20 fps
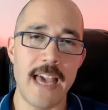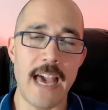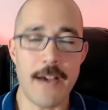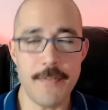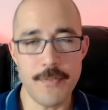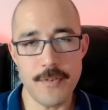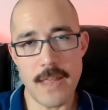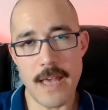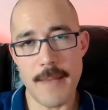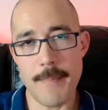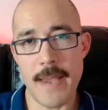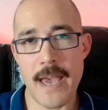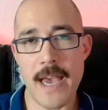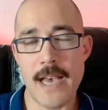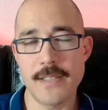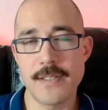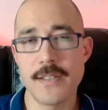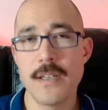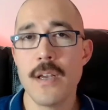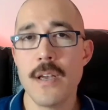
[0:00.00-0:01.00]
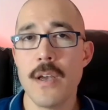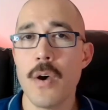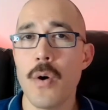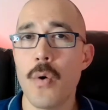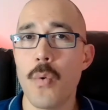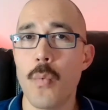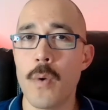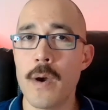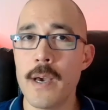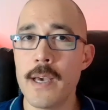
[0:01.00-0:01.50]
after that mass,
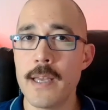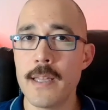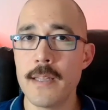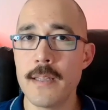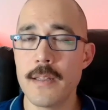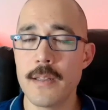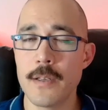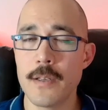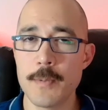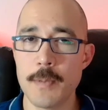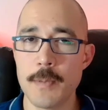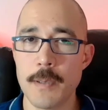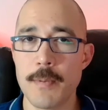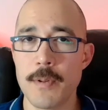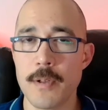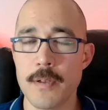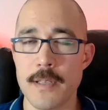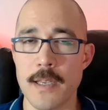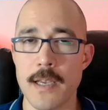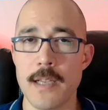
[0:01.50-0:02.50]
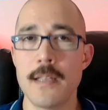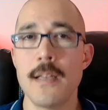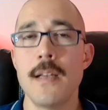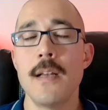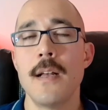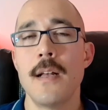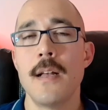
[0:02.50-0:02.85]
when those people are dead,